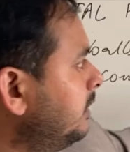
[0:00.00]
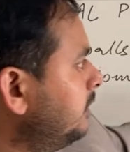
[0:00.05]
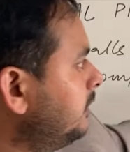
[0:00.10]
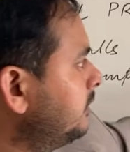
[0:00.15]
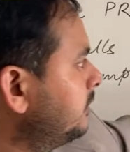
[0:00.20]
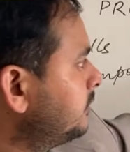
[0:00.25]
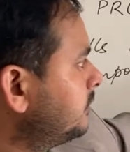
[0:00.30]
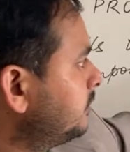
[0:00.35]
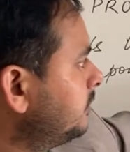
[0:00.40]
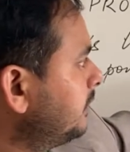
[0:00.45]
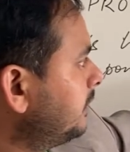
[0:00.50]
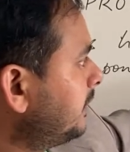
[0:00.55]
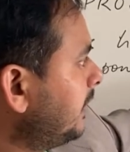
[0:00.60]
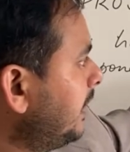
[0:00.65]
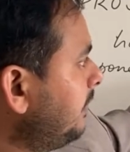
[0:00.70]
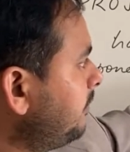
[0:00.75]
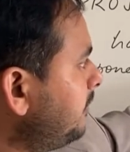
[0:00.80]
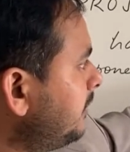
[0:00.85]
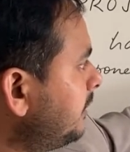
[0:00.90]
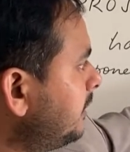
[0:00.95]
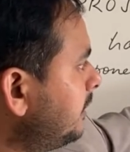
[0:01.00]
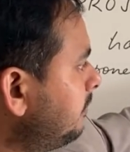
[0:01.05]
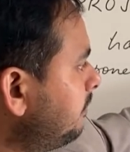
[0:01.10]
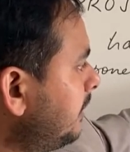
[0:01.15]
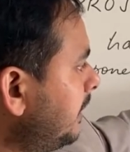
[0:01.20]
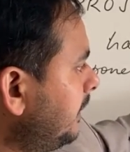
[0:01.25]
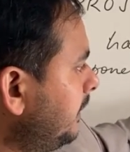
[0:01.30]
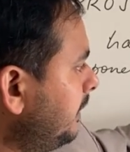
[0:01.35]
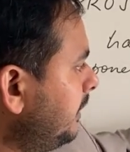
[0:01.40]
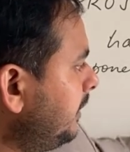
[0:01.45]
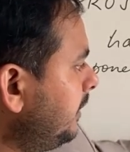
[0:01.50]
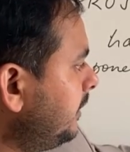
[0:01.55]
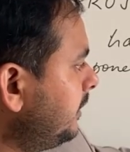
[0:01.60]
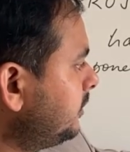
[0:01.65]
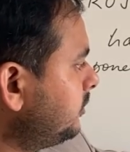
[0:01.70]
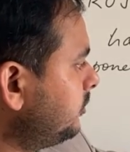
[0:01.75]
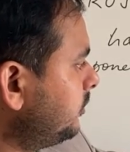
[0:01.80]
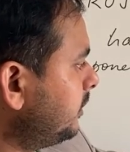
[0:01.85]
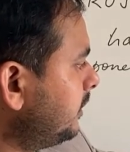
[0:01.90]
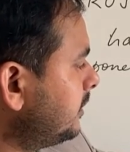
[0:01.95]
So the time taken by A
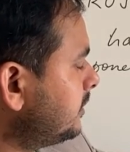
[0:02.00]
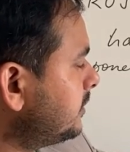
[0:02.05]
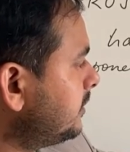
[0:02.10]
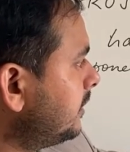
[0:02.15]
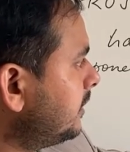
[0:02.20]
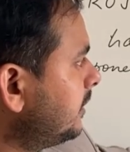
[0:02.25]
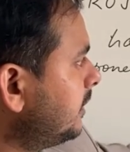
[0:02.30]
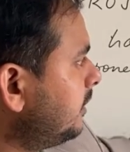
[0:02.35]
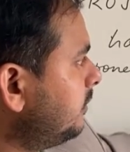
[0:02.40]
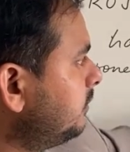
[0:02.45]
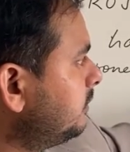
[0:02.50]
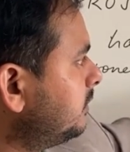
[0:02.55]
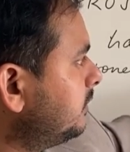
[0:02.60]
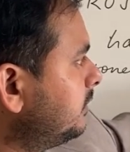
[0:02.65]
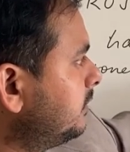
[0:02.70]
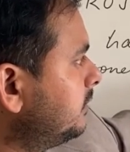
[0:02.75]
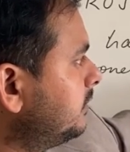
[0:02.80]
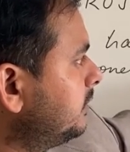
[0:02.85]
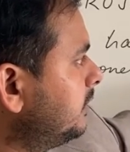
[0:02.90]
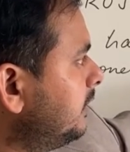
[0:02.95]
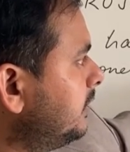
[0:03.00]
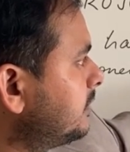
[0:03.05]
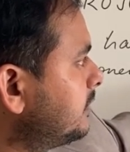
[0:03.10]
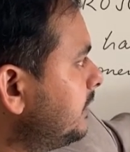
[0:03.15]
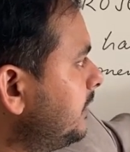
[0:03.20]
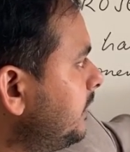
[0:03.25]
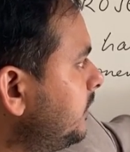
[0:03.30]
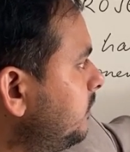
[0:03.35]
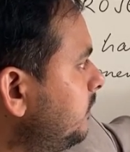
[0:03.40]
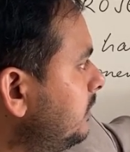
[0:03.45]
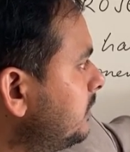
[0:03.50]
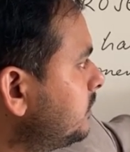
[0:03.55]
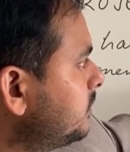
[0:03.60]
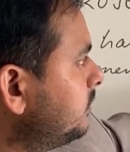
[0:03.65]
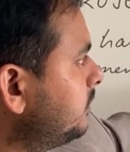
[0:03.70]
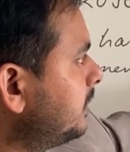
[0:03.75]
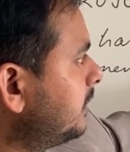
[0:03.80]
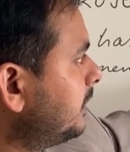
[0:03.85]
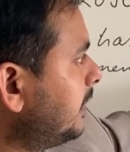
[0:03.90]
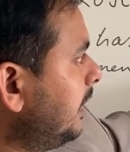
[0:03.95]
to reach the ground is equals to
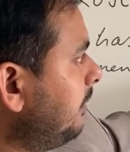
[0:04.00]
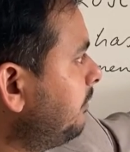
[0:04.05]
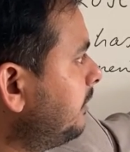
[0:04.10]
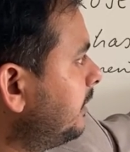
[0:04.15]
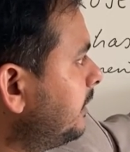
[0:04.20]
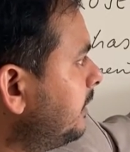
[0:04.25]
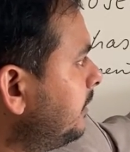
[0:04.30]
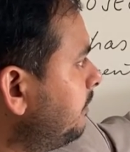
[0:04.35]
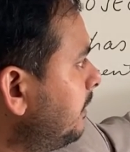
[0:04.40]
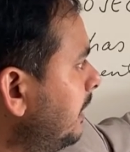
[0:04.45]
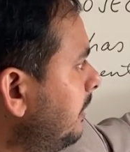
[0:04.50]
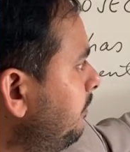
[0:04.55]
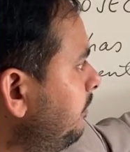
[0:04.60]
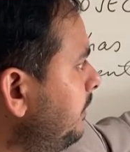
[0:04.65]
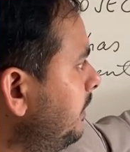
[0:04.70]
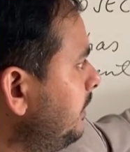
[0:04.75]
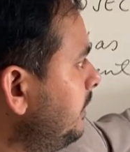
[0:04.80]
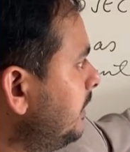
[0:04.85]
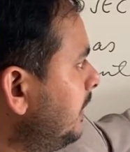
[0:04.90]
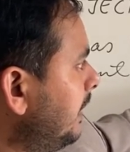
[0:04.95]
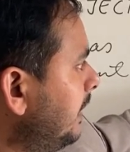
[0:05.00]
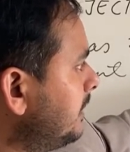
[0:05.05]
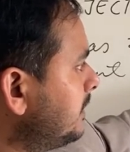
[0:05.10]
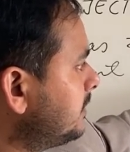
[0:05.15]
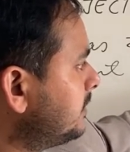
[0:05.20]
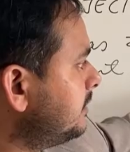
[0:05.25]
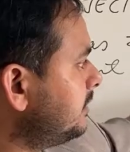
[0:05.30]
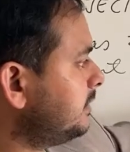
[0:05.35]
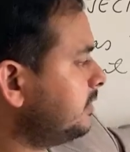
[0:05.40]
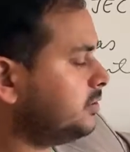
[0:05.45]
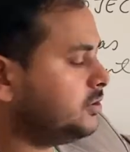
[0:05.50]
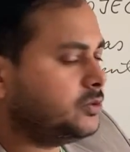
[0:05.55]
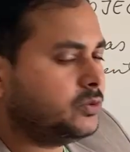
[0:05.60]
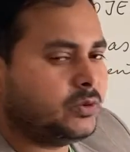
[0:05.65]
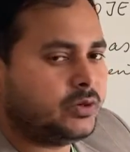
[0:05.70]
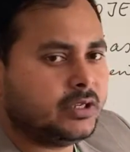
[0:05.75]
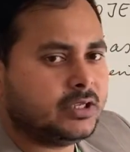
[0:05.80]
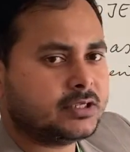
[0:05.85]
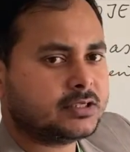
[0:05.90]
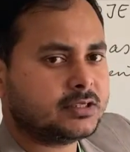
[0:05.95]
the time taken by B and C to
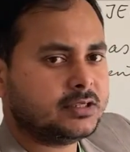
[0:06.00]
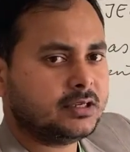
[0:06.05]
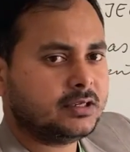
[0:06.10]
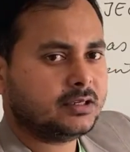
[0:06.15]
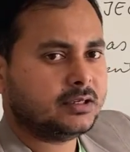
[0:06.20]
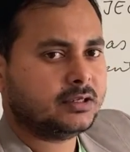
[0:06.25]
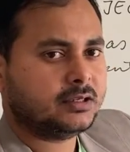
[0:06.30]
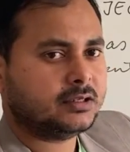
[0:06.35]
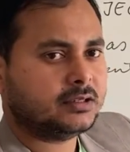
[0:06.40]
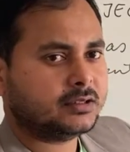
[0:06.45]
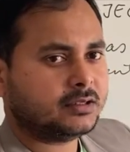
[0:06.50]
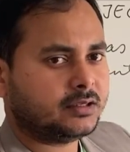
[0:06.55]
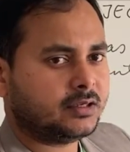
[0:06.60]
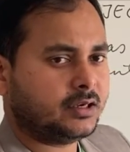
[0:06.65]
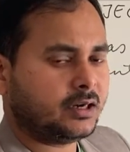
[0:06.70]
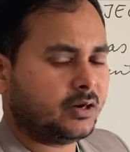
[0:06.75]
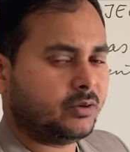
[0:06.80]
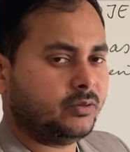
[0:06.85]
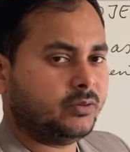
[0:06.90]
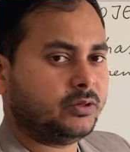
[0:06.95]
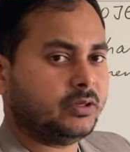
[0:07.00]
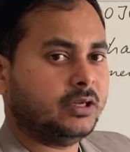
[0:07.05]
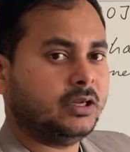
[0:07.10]
reach the ground.